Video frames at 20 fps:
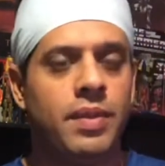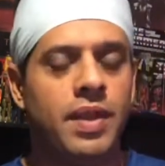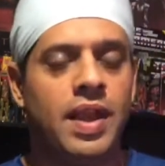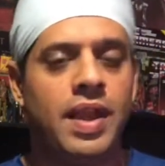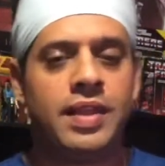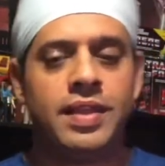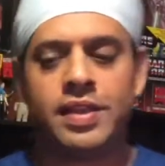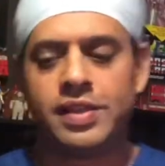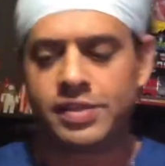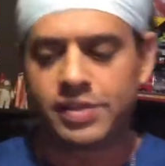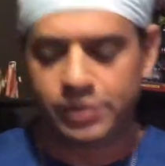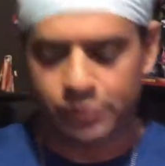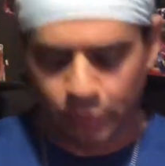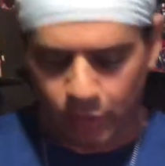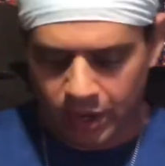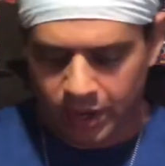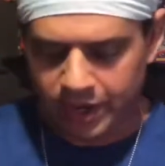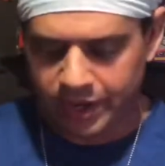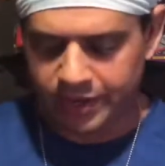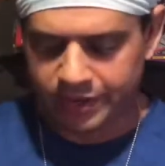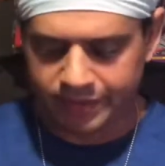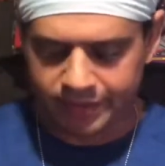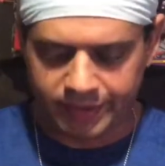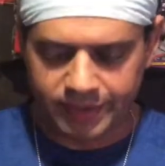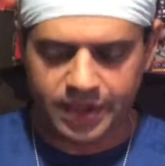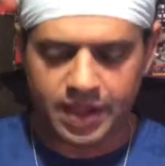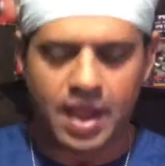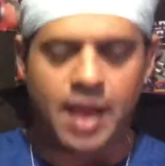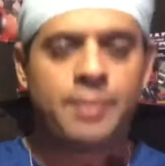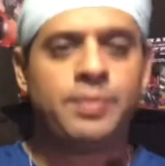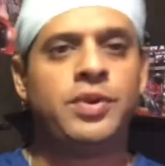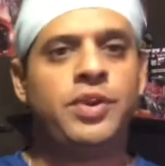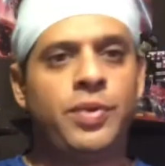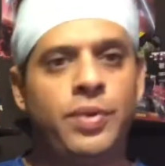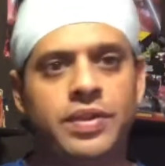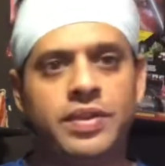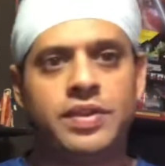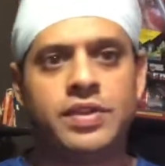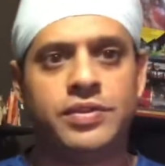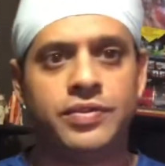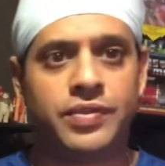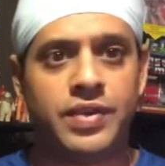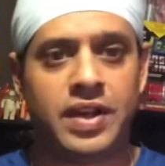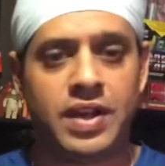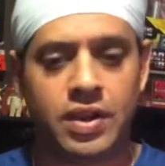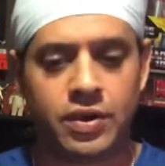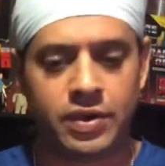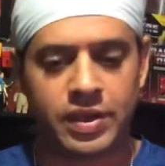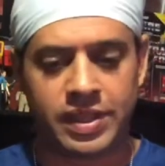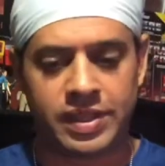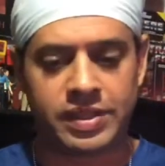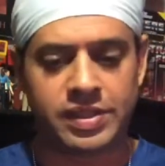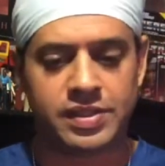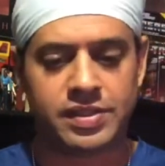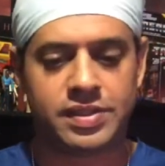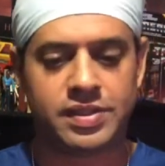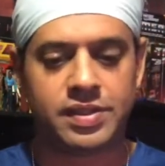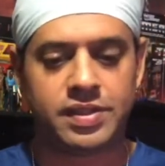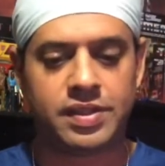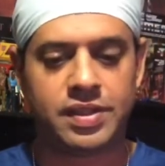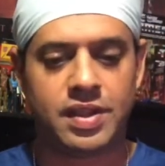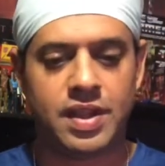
And this is why I'm doing this video is,